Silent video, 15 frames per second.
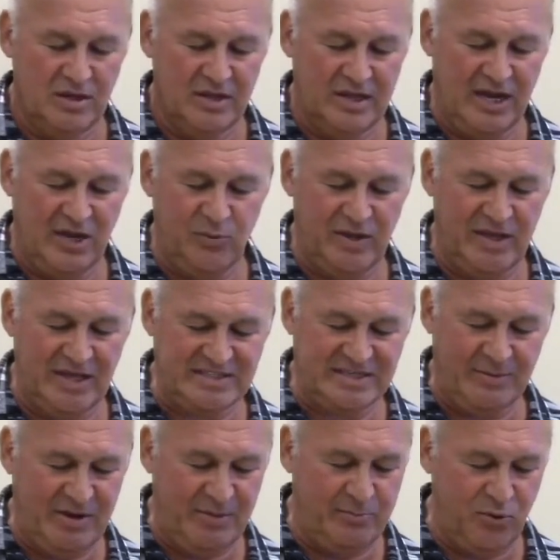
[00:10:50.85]
Can anyone guess how
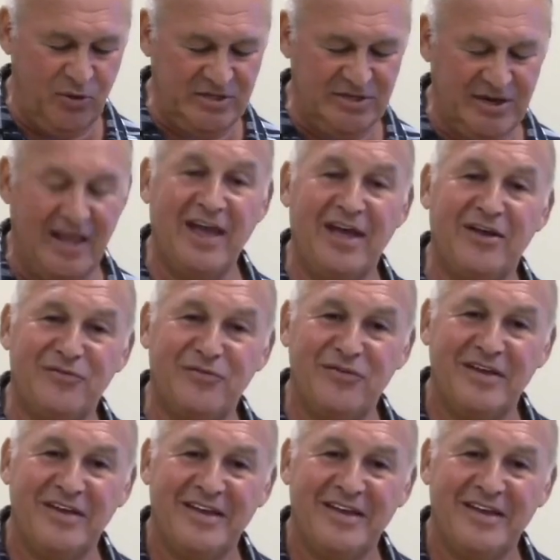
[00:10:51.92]
many points it'll have?